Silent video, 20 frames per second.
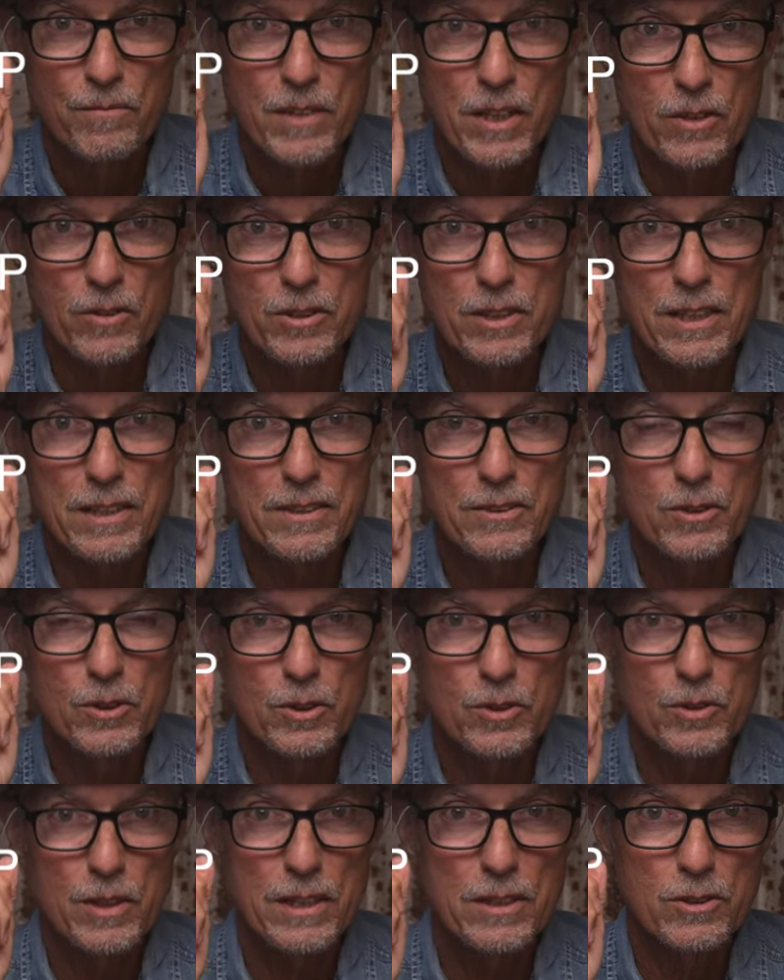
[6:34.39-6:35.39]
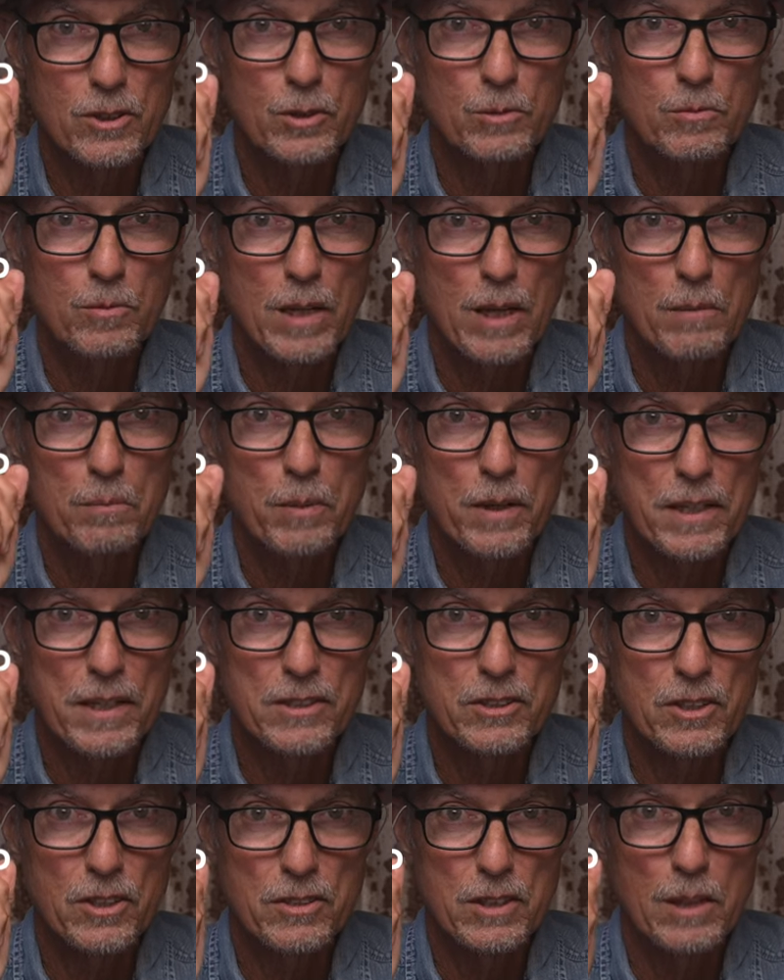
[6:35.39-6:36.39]
it'll take you straight to my
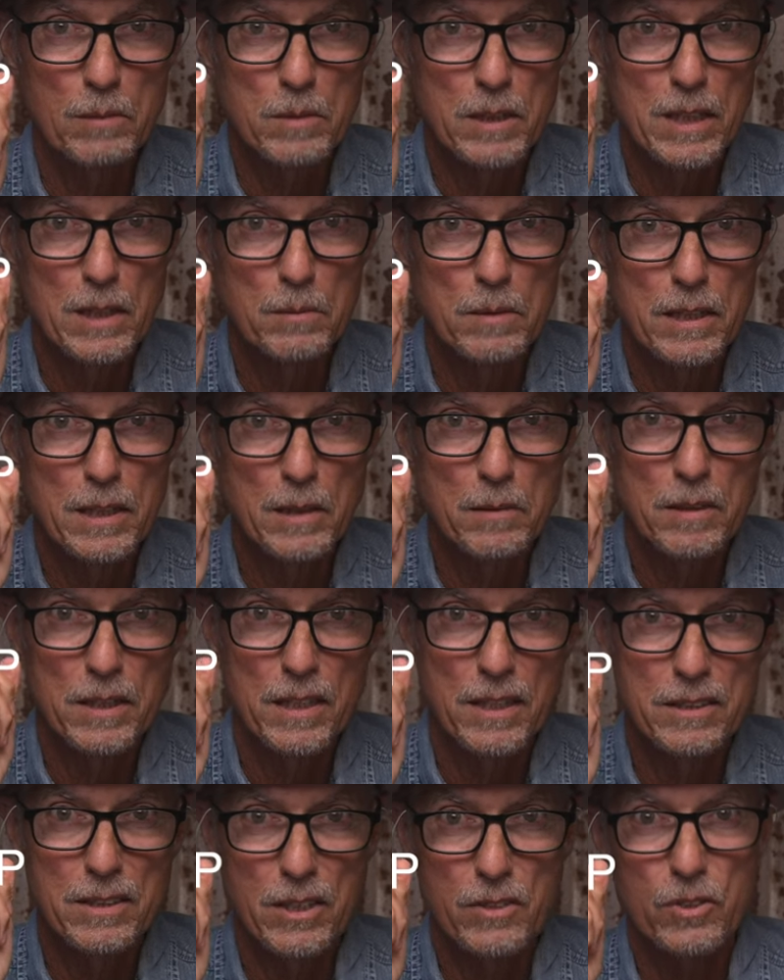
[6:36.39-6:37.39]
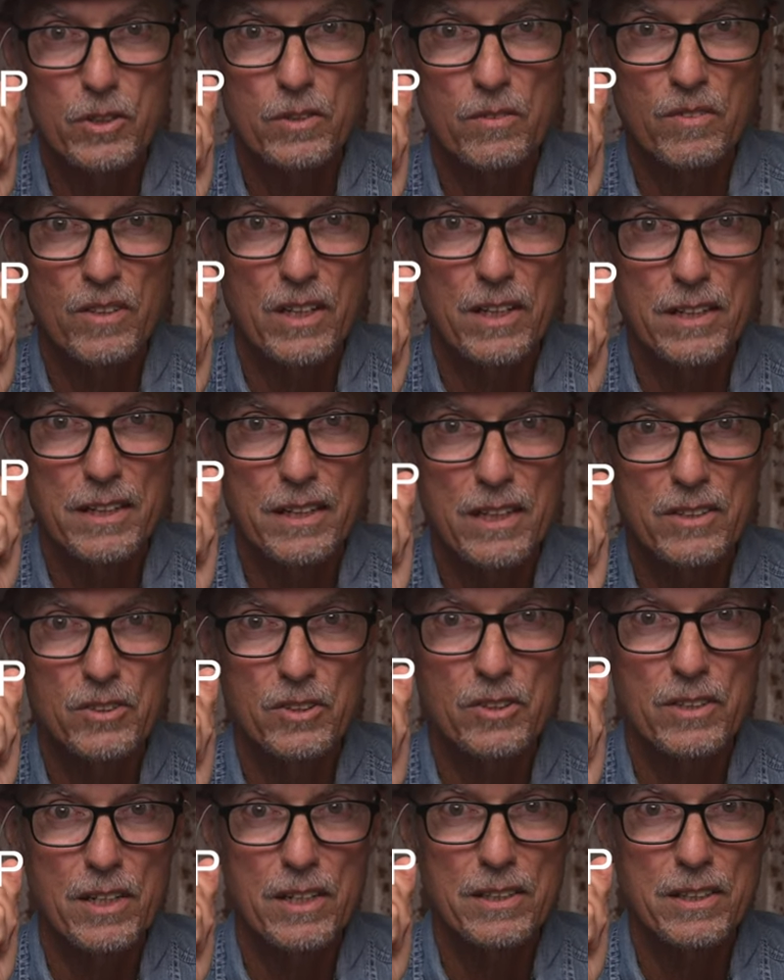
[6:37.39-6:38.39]
page on
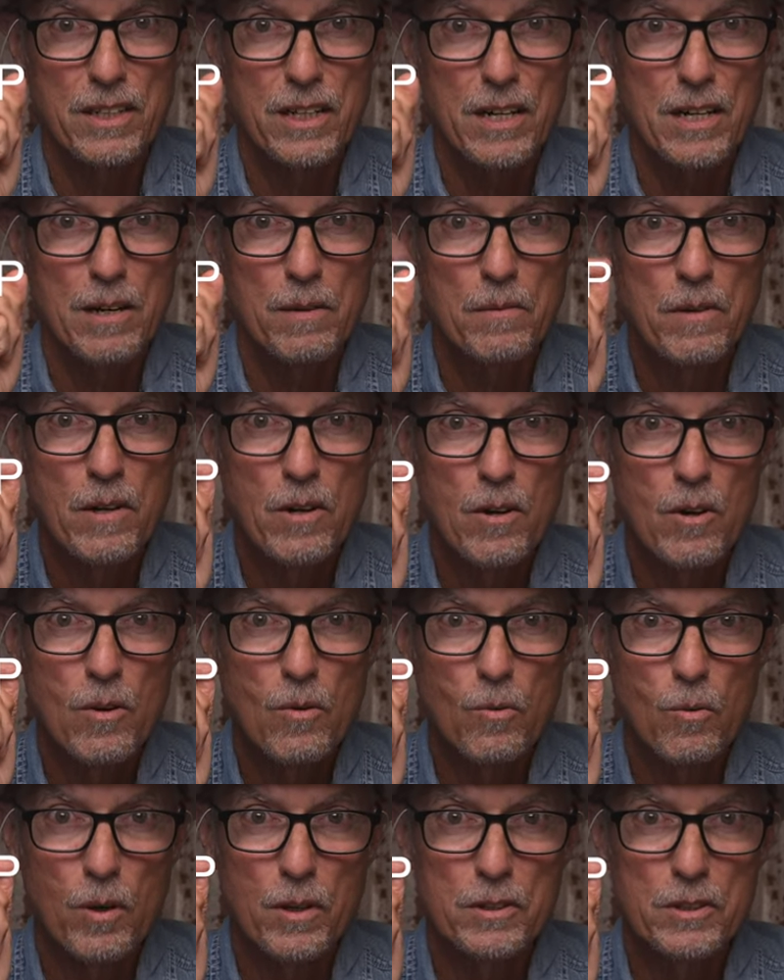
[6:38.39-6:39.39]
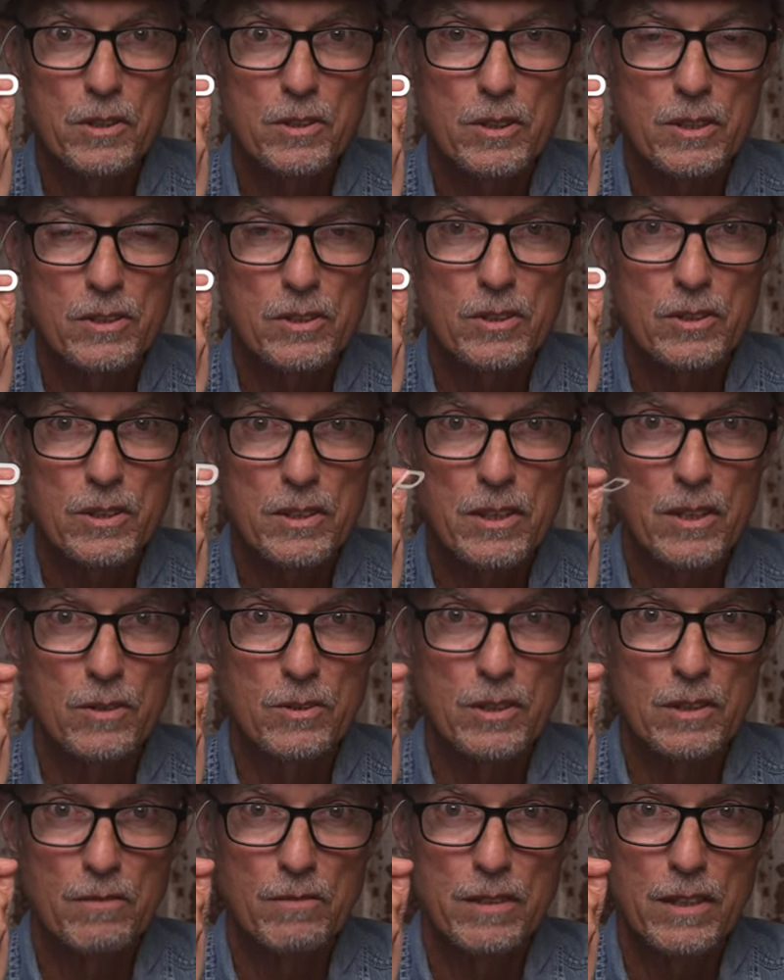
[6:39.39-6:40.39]
www.texasflycaster.com, where you can see
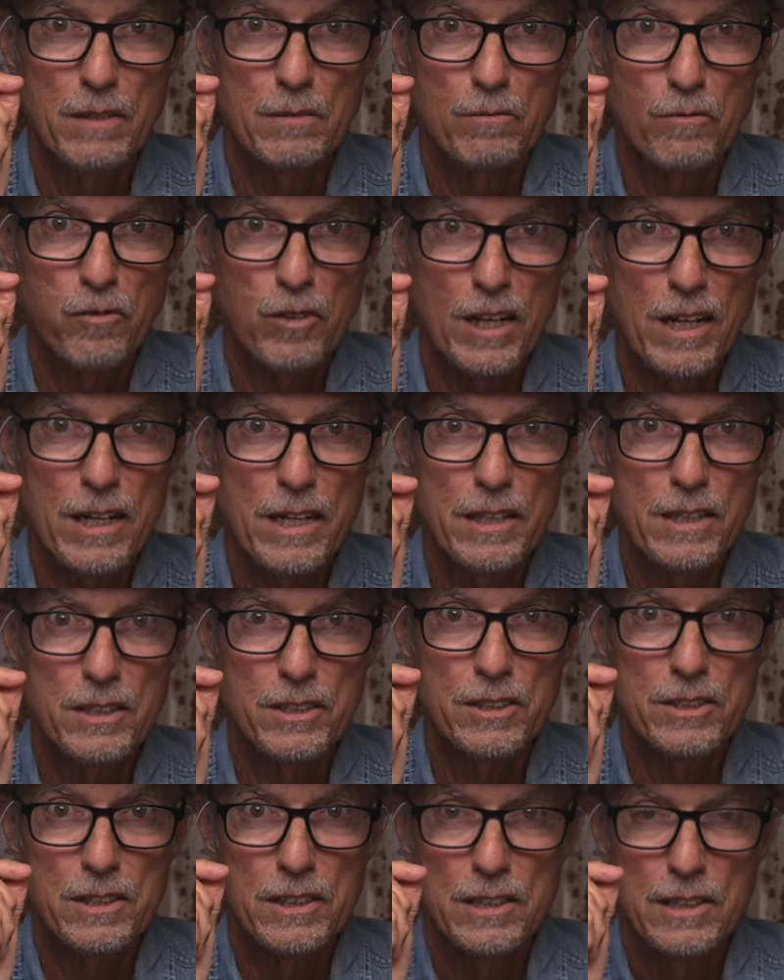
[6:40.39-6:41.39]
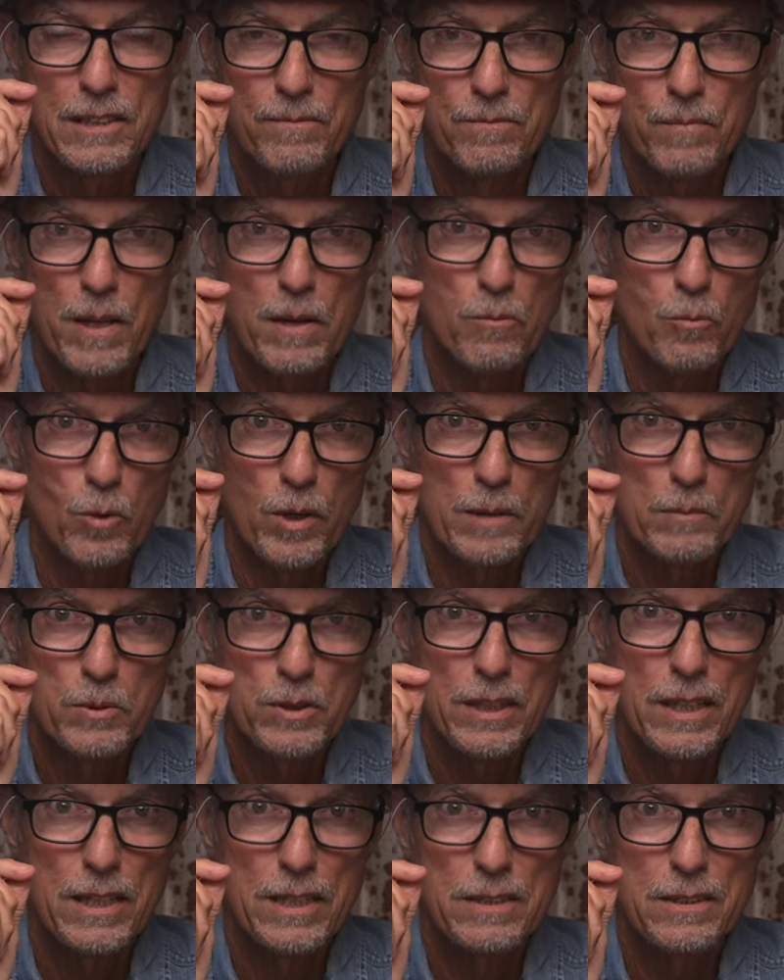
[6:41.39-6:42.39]
those event flyers and
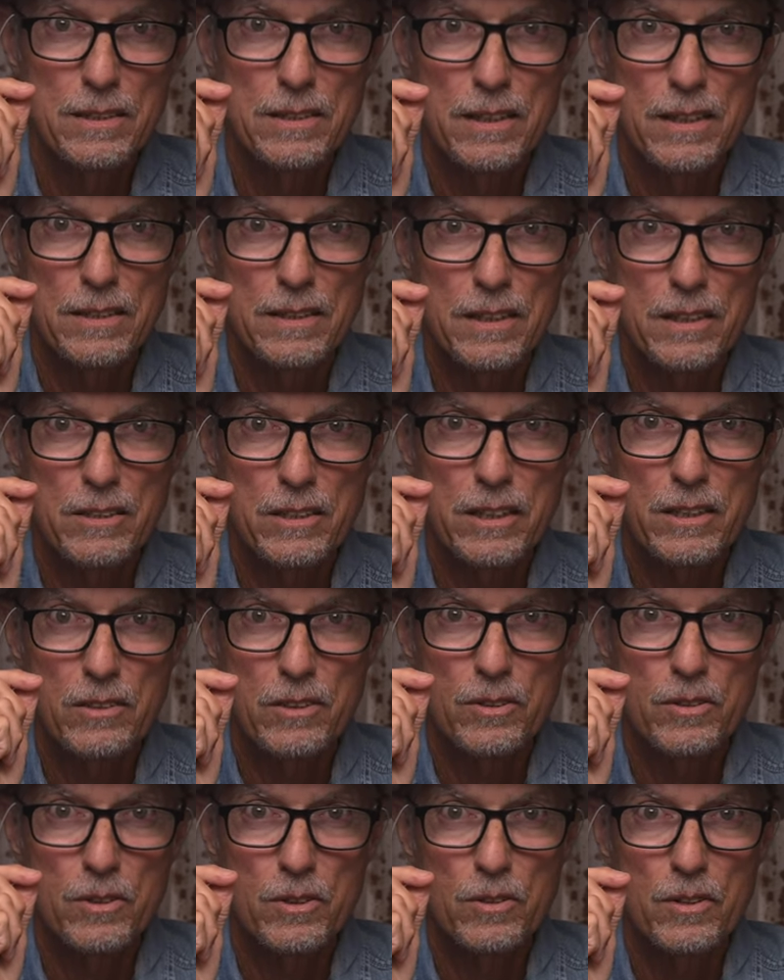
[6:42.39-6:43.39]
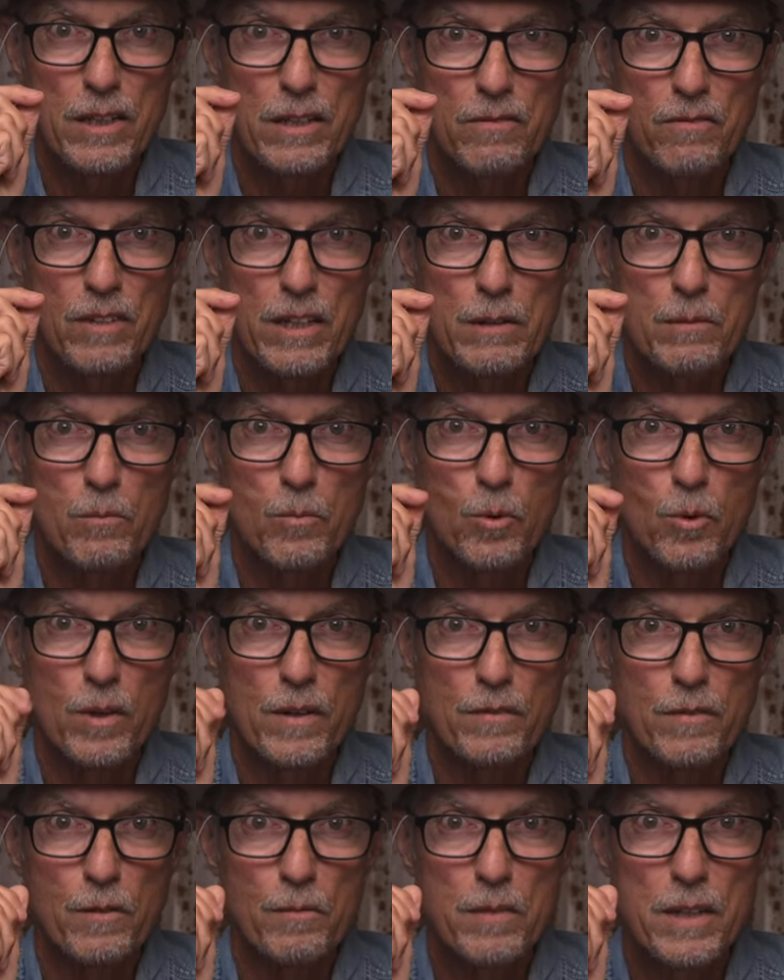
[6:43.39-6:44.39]
websites and click through and get more
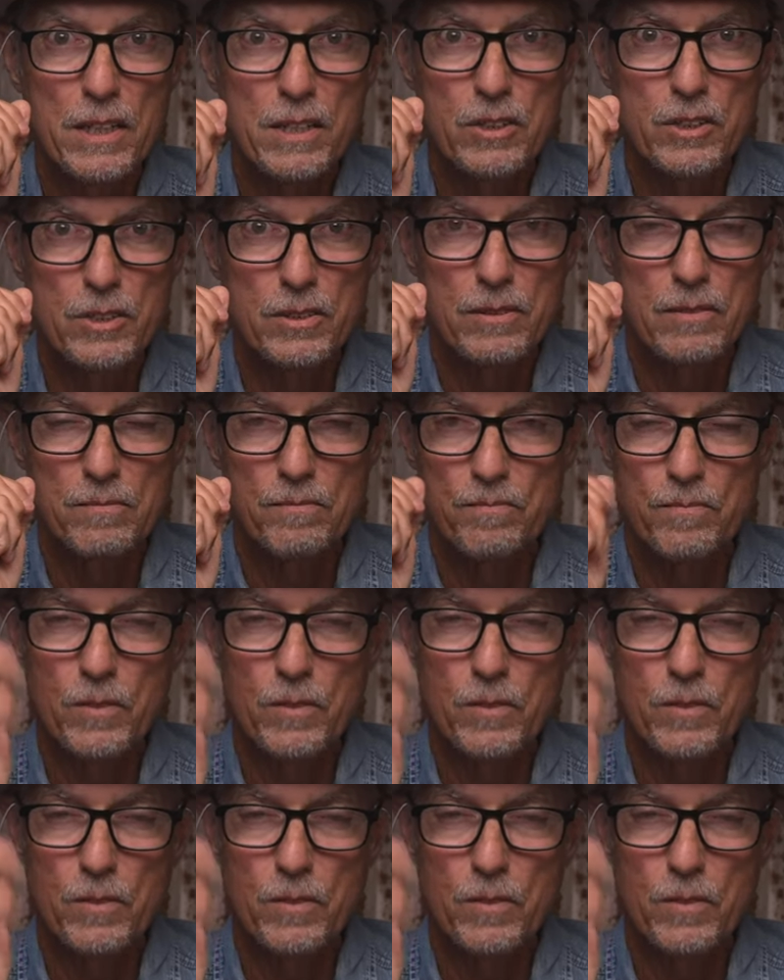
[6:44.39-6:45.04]
information.